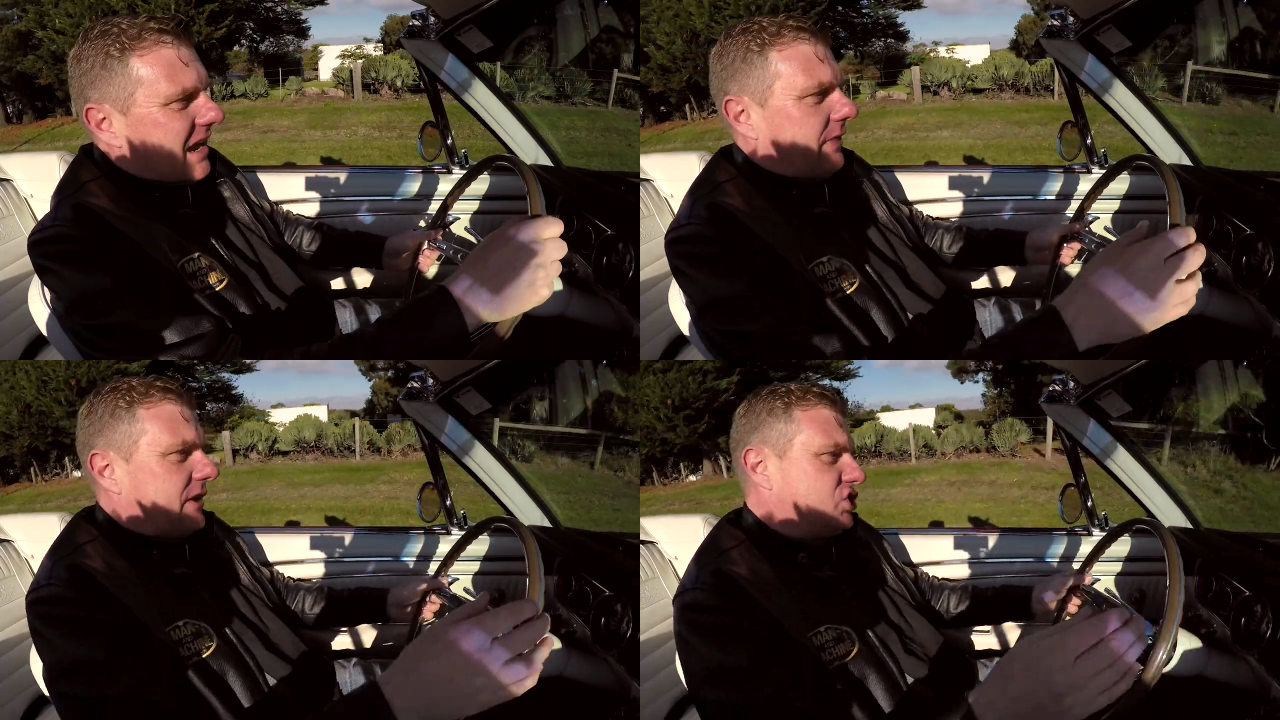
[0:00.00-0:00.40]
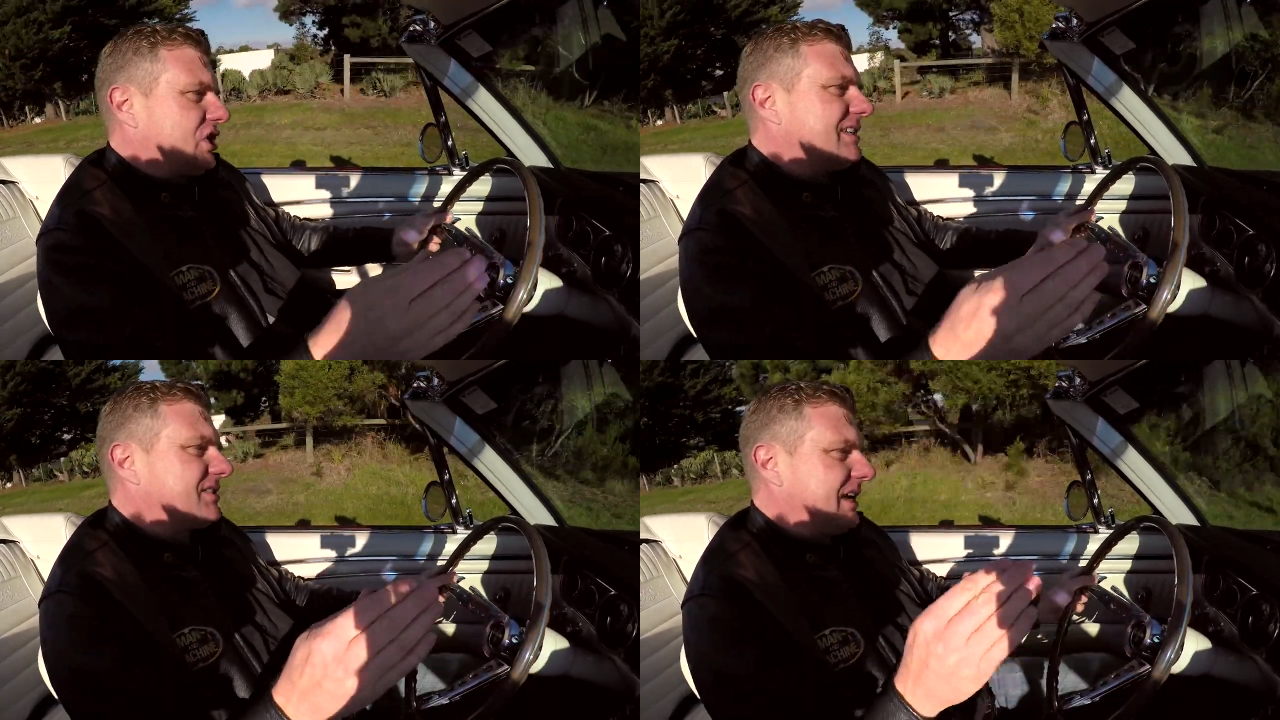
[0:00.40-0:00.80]
And the
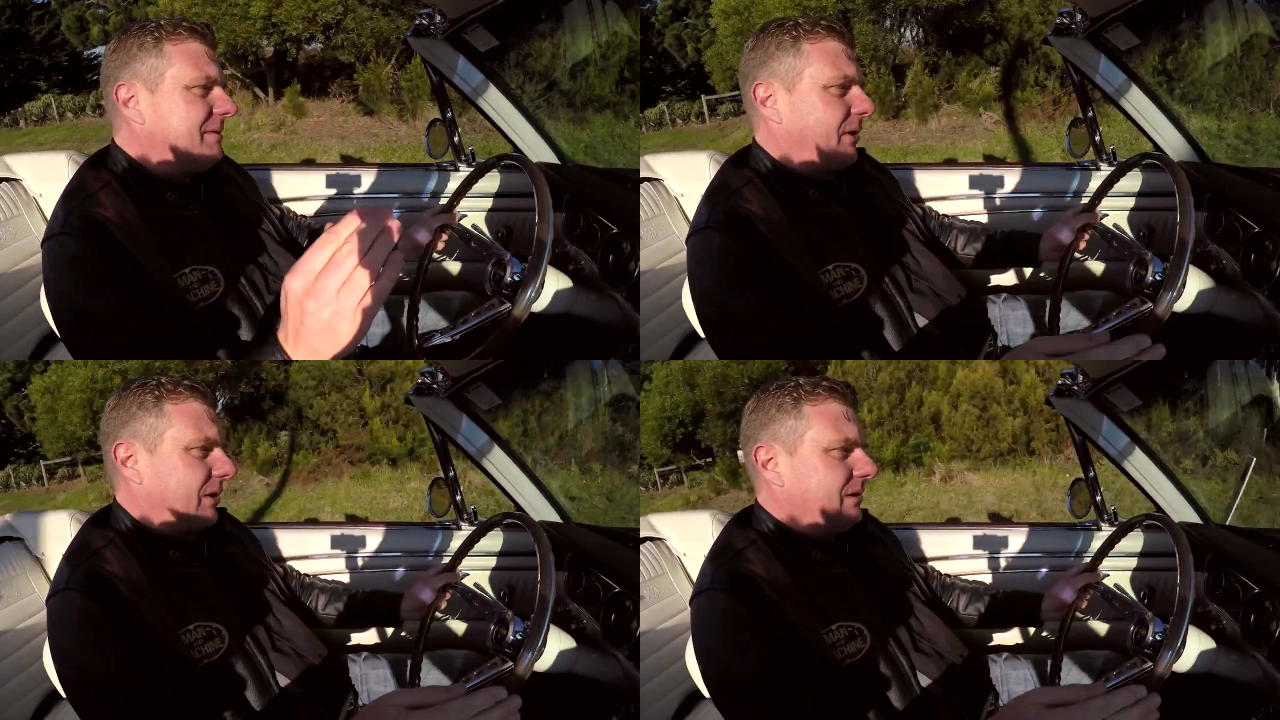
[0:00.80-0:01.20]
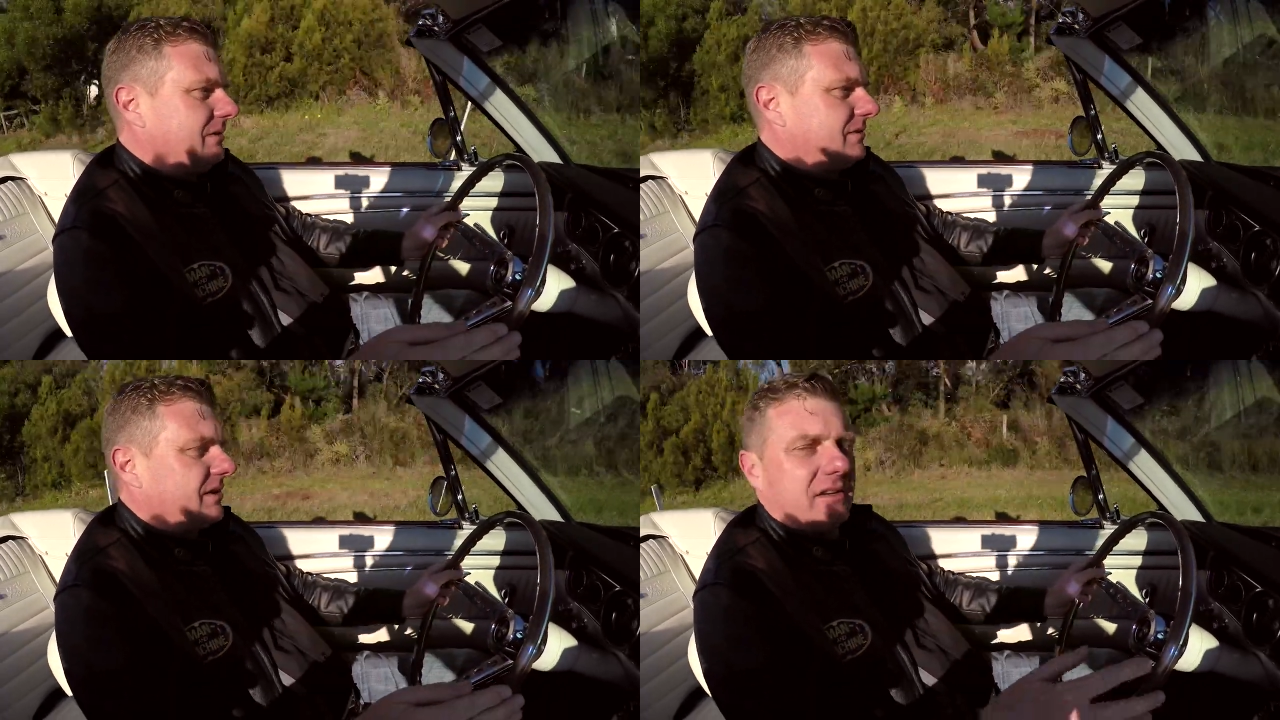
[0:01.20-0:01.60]
G T model,
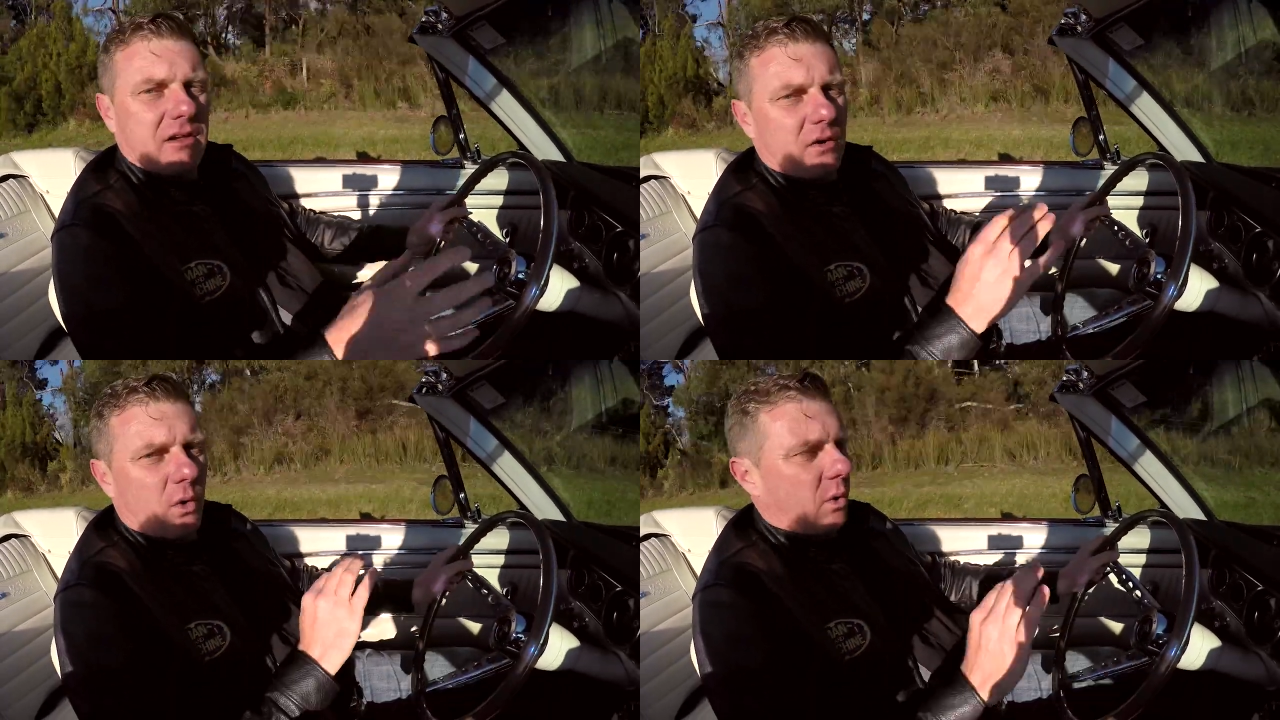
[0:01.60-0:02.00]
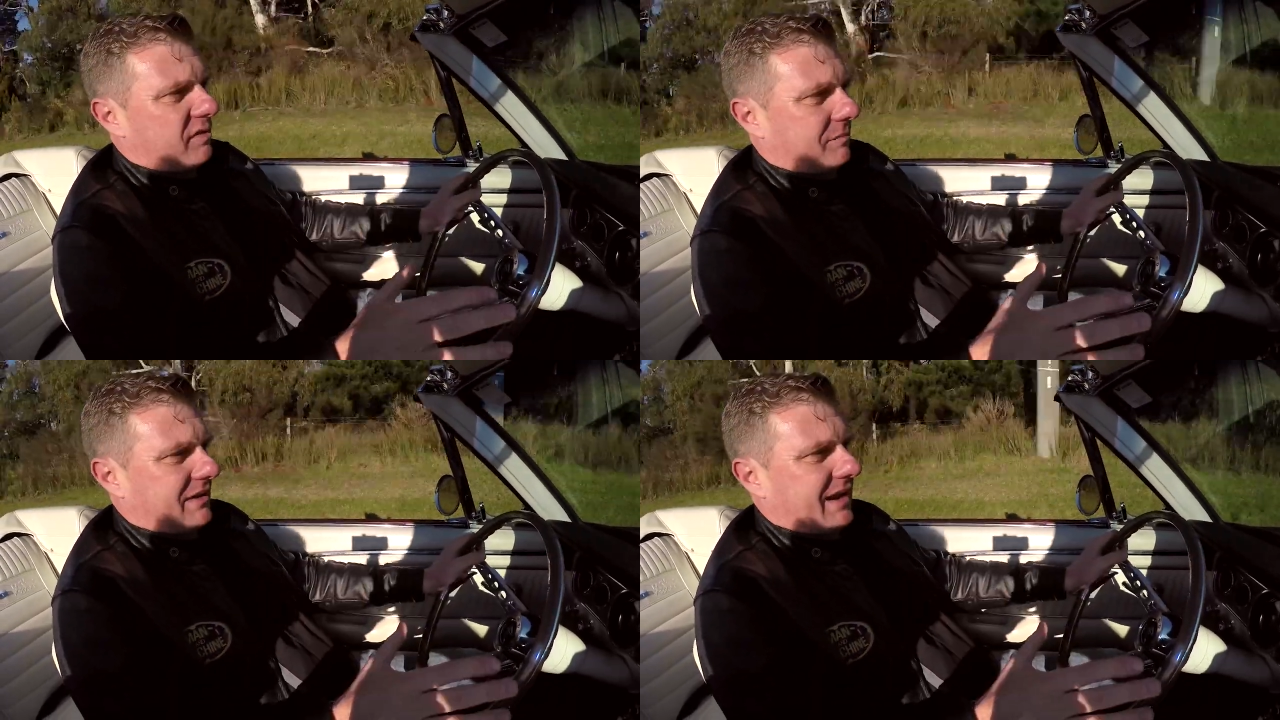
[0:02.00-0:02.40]
awesome